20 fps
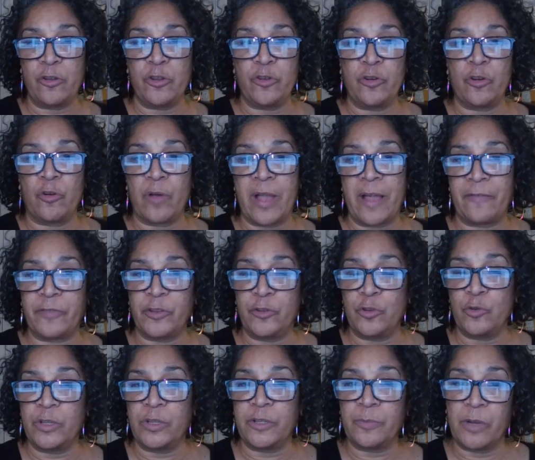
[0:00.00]
You don't have to
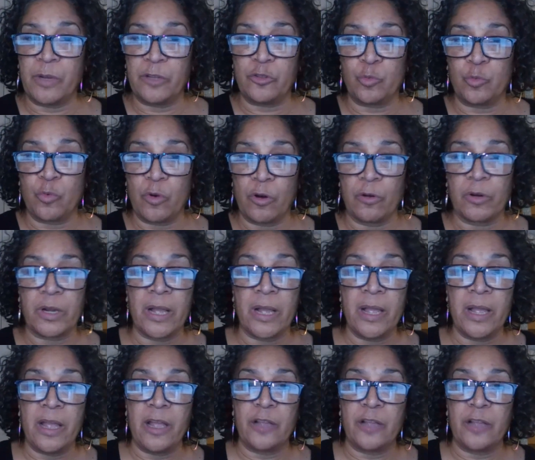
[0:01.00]
do as much work